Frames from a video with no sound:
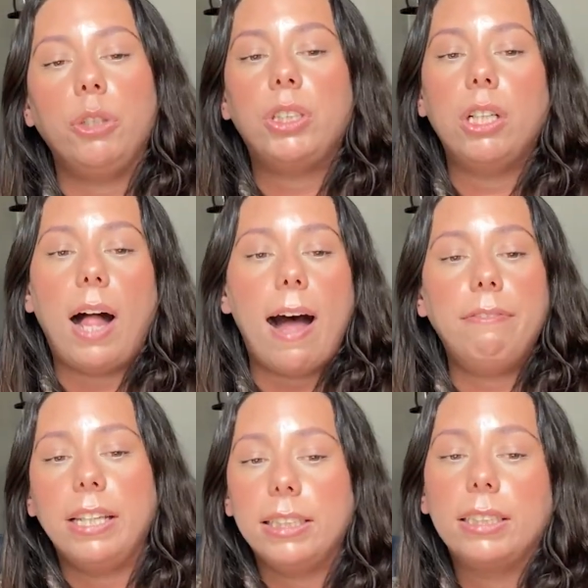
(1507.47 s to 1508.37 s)
You still
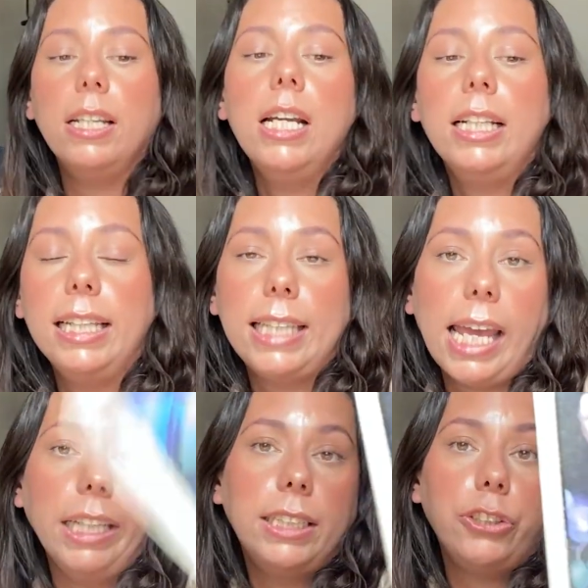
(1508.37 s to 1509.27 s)
have this this
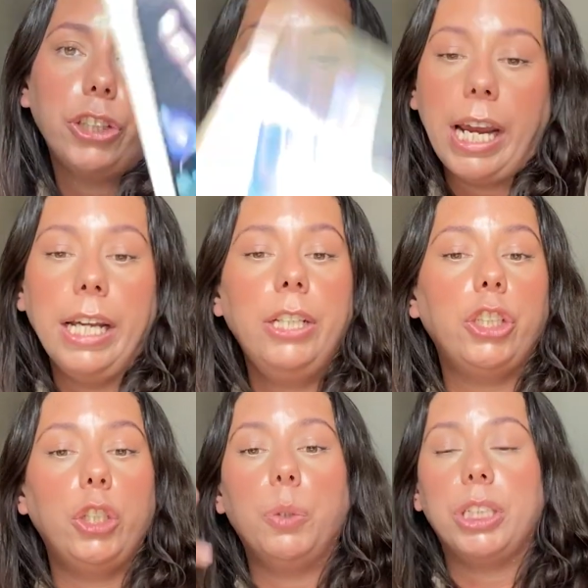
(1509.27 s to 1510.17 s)
ace in your hand,
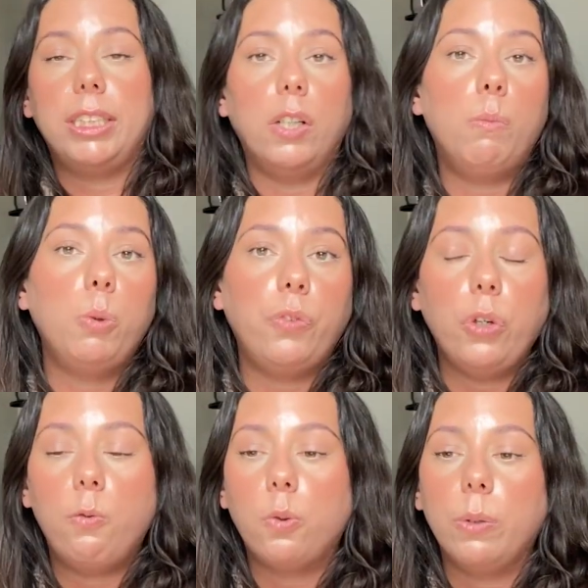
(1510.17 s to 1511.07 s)
you are still
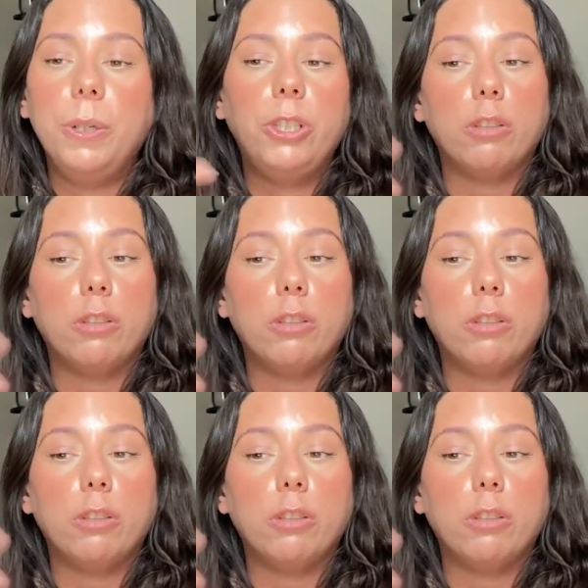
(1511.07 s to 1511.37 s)
moving forward.